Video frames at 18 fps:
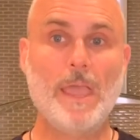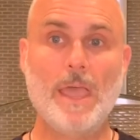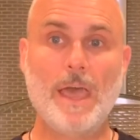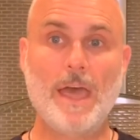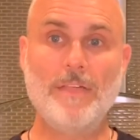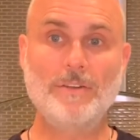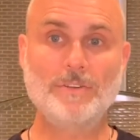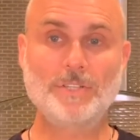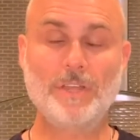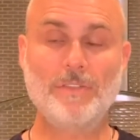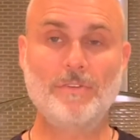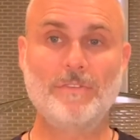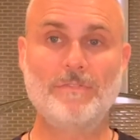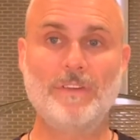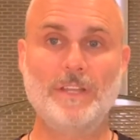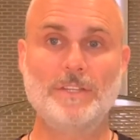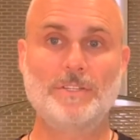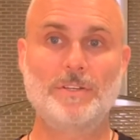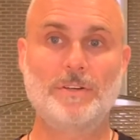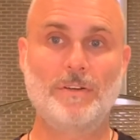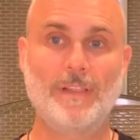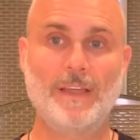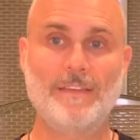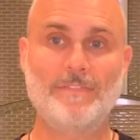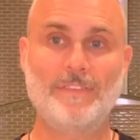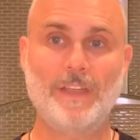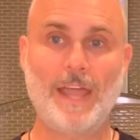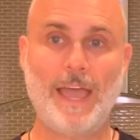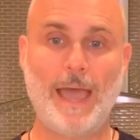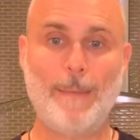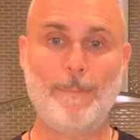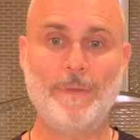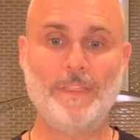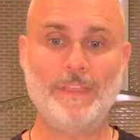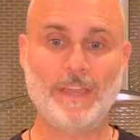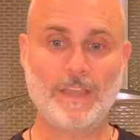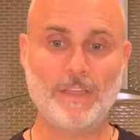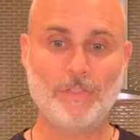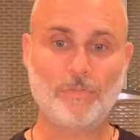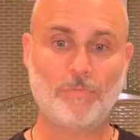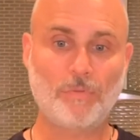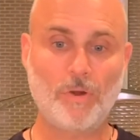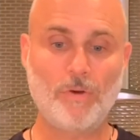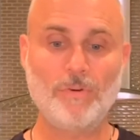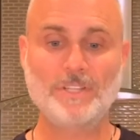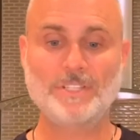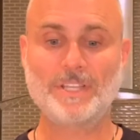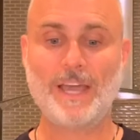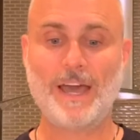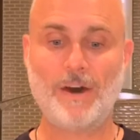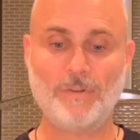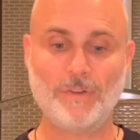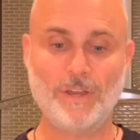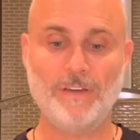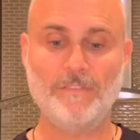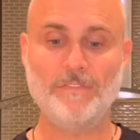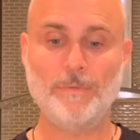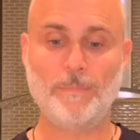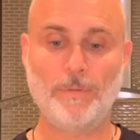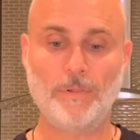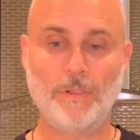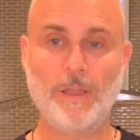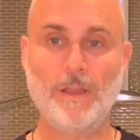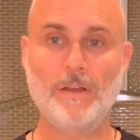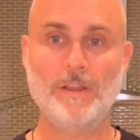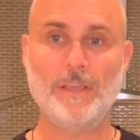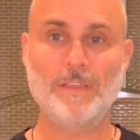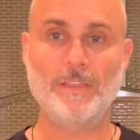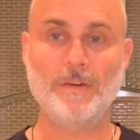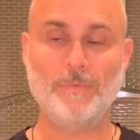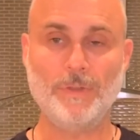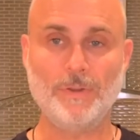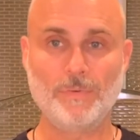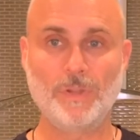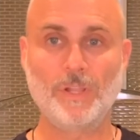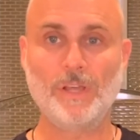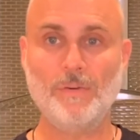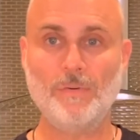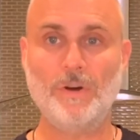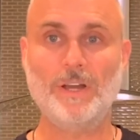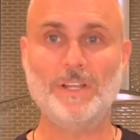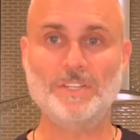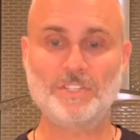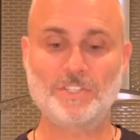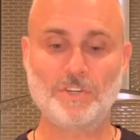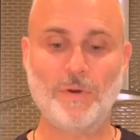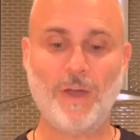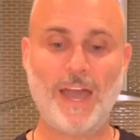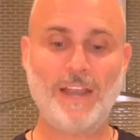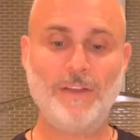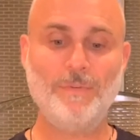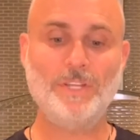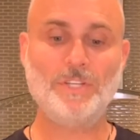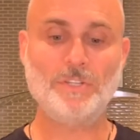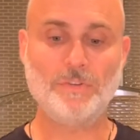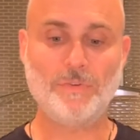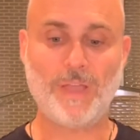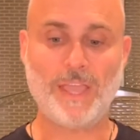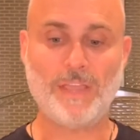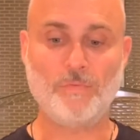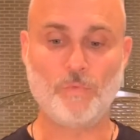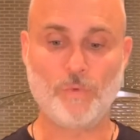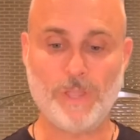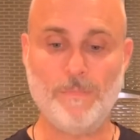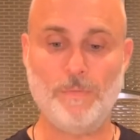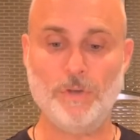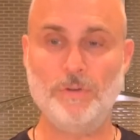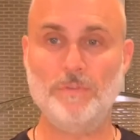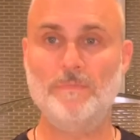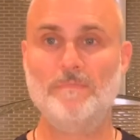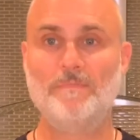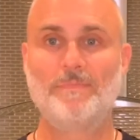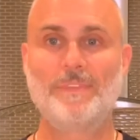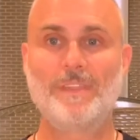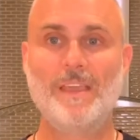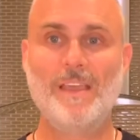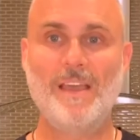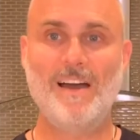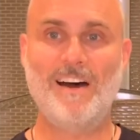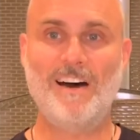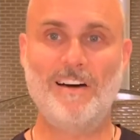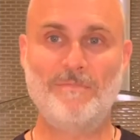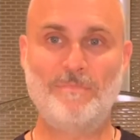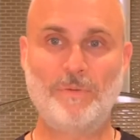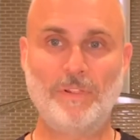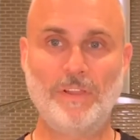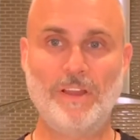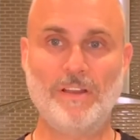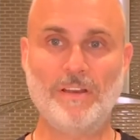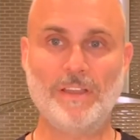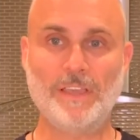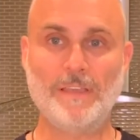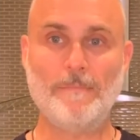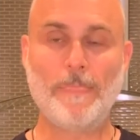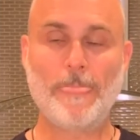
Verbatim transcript: And there's other events in our life that happen that can throw us out of the polarity that we really want. So how do we do a reboot of polarity?